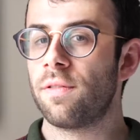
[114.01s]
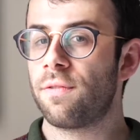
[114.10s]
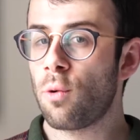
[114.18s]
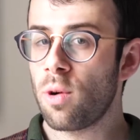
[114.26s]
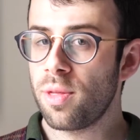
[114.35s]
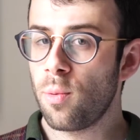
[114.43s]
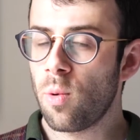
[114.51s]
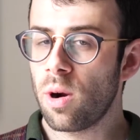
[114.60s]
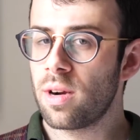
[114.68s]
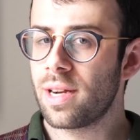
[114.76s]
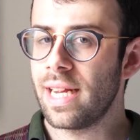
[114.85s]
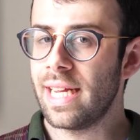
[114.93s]
fourth
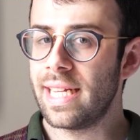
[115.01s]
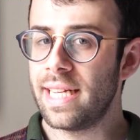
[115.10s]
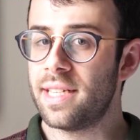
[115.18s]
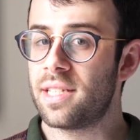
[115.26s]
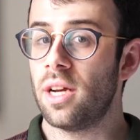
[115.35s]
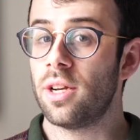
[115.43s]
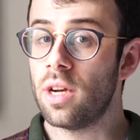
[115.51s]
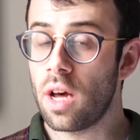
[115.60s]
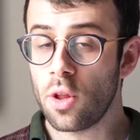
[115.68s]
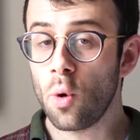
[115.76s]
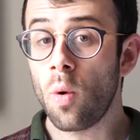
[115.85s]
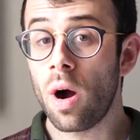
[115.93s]
word is
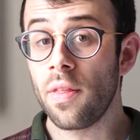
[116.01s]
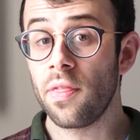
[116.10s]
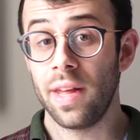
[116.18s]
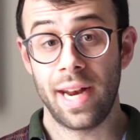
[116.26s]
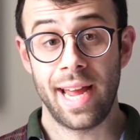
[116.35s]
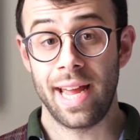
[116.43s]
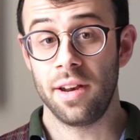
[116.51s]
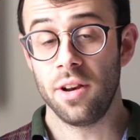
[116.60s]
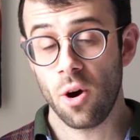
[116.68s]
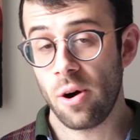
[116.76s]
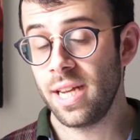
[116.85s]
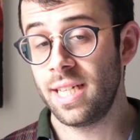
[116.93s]
another one that I had
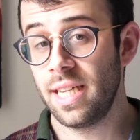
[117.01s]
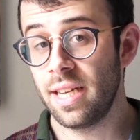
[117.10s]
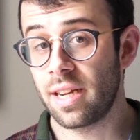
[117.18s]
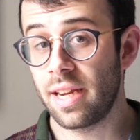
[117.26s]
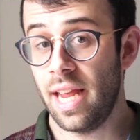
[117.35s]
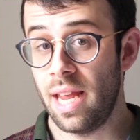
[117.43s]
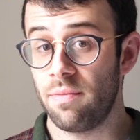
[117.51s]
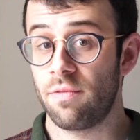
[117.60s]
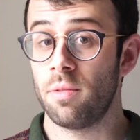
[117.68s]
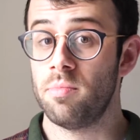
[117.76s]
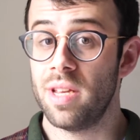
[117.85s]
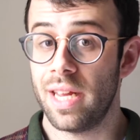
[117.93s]
no idea came
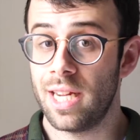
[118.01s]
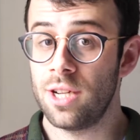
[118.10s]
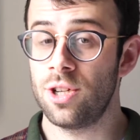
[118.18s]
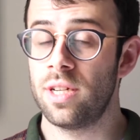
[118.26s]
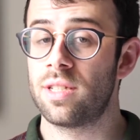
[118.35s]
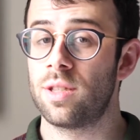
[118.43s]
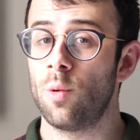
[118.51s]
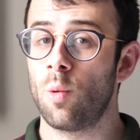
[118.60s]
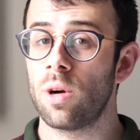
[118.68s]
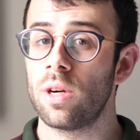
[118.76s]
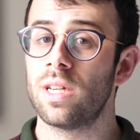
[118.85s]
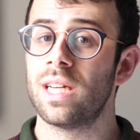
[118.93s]
from Yiddish. It's the
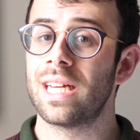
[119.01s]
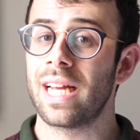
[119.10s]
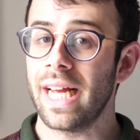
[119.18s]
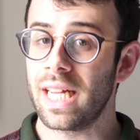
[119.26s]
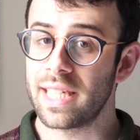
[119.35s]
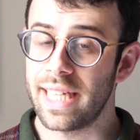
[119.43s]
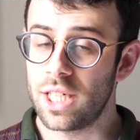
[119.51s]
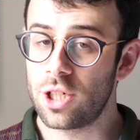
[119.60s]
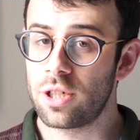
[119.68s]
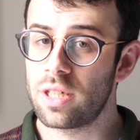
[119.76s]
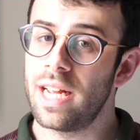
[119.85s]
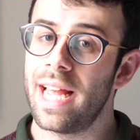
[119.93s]
word
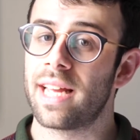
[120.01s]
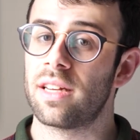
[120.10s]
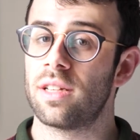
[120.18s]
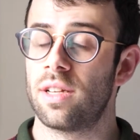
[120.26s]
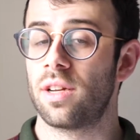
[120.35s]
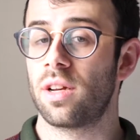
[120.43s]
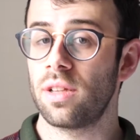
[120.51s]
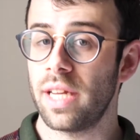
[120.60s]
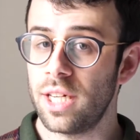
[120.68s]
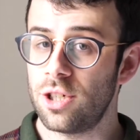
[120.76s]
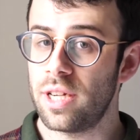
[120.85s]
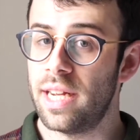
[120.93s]
glitch. And a
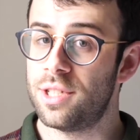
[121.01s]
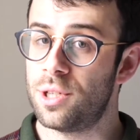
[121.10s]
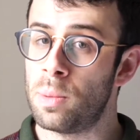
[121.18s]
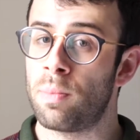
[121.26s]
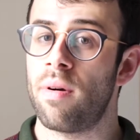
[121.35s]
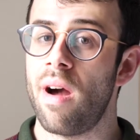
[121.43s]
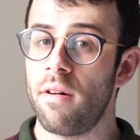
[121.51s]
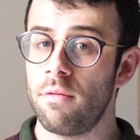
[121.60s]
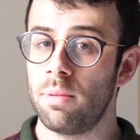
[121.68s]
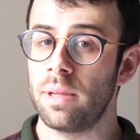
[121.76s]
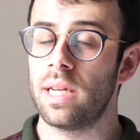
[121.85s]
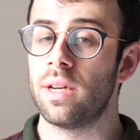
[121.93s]
glitch, as you
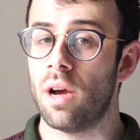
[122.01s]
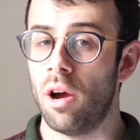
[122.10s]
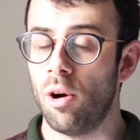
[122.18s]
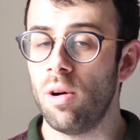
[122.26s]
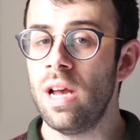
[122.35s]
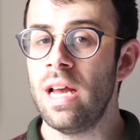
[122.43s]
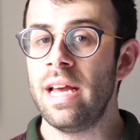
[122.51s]
probably know,